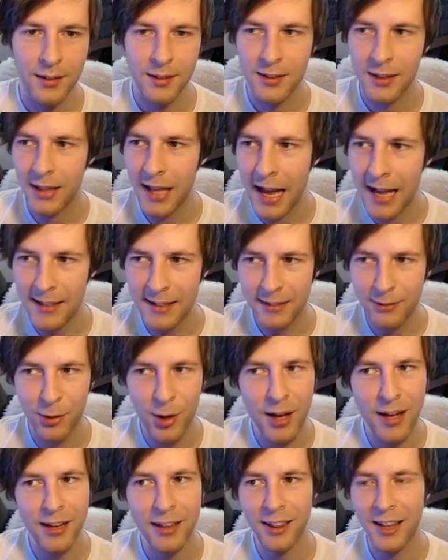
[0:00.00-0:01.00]
It's last
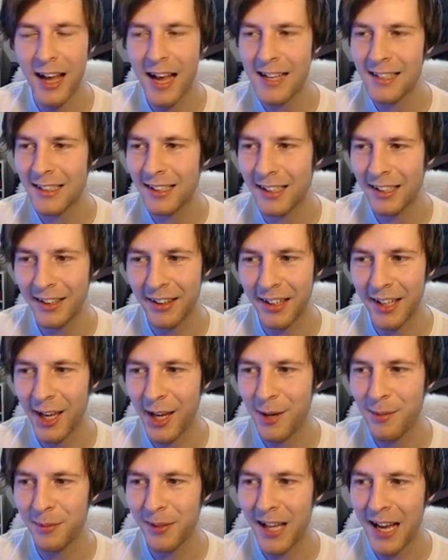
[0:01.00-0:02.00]
run, last click of the
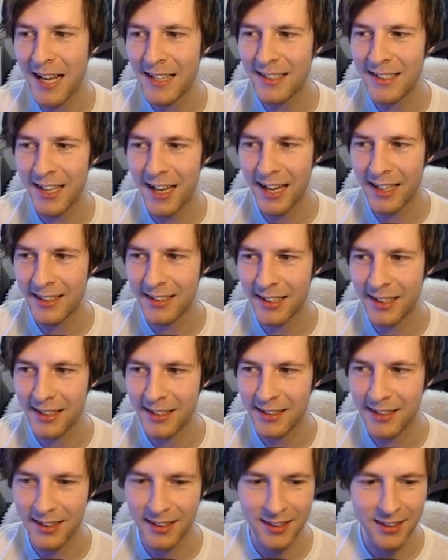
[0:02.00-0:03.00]
game, last
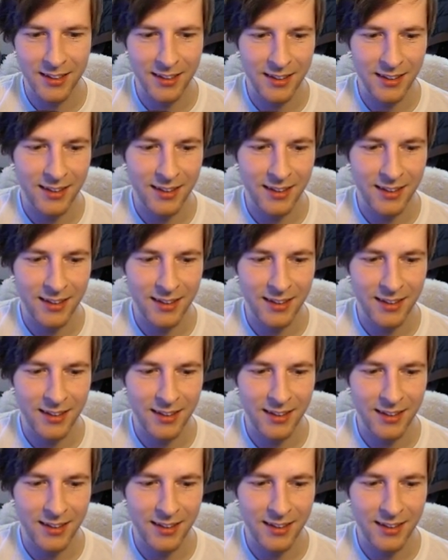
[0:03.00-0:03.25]
access.